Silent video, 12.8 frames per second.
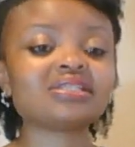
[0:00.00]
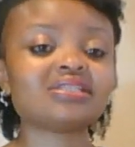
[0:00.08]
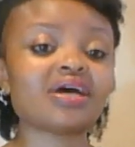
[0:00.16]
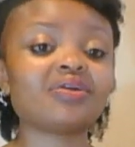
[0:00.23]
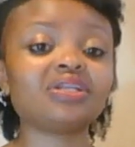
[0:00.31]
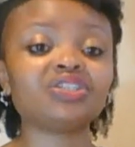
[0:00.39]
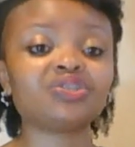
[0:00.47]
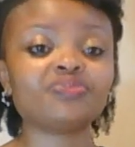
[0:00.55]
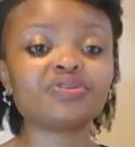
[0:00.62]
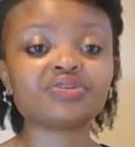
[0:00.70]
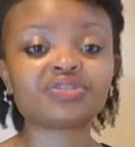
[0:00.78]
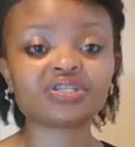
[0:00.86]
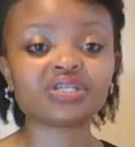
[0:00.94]
is the
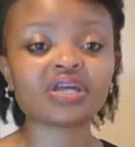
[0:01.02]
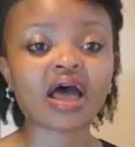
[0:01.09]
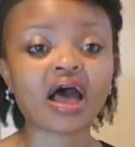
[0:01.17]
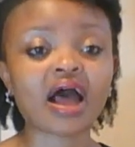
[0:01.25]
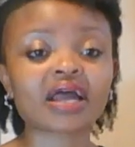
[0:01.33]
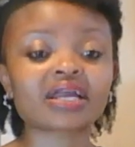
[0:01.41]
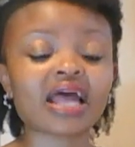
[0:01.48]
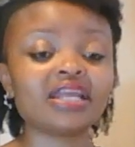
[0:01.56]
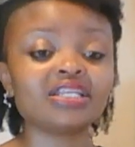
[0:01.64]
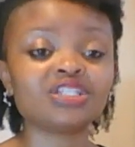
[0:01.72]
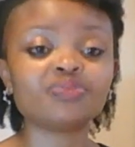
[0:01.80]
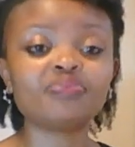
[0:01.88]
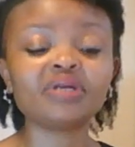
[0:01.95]

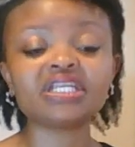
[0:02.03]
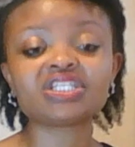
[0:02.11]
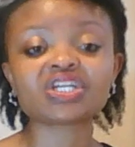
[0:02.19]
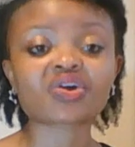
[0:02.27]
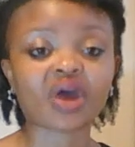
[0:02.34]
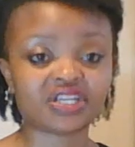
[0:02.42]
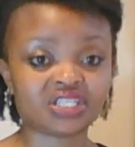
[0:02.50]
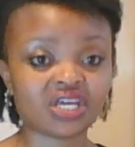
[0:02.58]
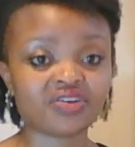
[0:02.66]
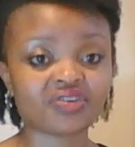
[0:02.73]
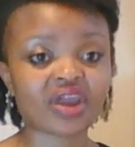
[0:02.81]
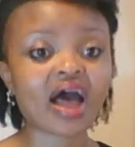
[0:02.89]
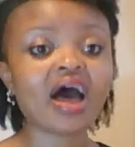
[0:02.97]
eligibility
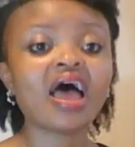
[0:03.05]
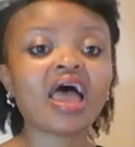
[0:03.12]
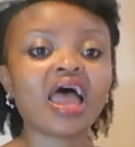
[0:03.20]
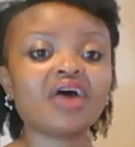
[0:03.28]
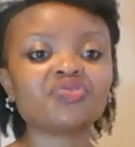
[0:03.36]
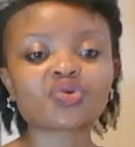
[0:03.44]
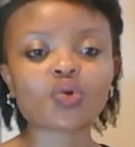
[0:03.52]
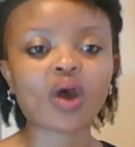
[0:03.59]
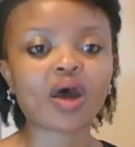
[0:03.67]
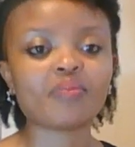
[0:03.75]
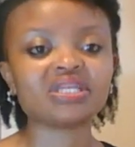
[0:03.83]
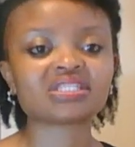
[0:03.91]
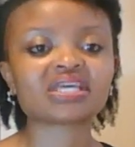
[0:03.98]
criteria and
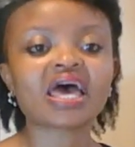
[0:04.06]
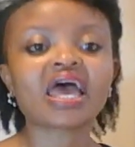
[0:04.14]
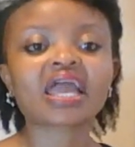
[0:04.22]
requirements.